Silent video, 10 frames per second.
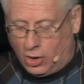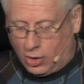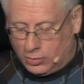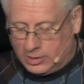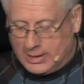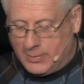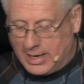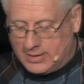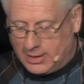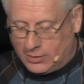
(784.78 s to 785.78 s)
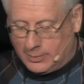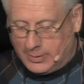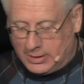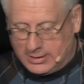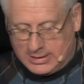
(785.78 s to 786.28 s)
Only by their
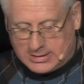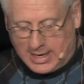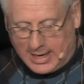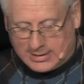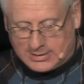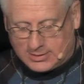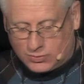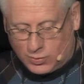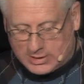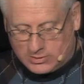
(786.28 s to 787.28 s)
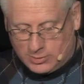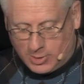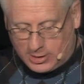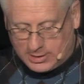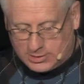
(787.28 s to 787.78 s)
ability to access Western
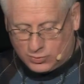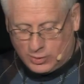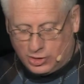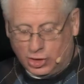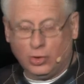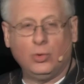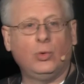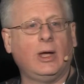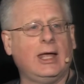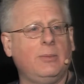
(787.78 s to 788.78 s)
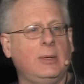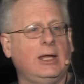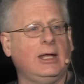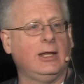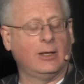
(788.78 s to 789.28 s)
markets with you and
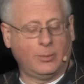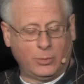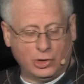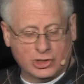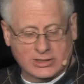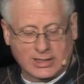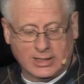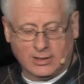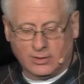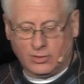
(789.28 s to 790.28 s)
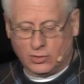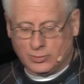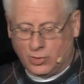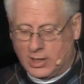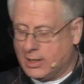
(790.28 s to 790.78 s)
me purchasing those
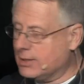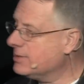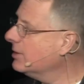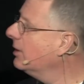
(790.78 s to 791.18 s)
products.